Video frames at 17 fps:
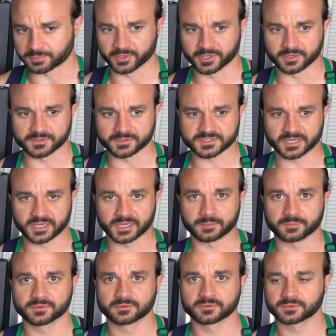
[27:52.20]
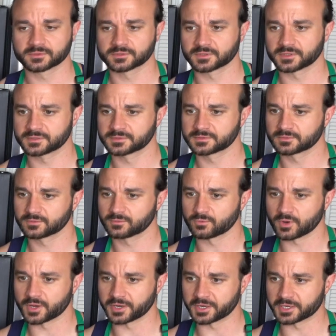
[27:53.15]
burrito, team.
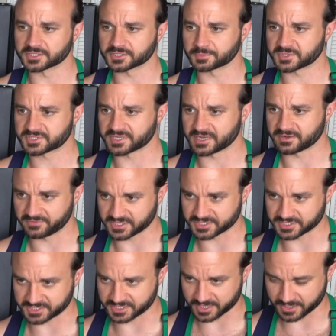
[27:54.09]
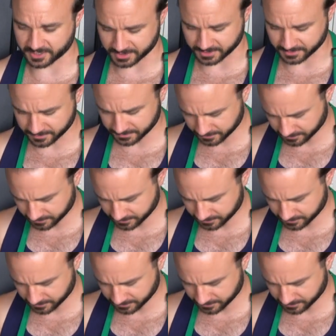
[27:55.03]
100% vegetarian.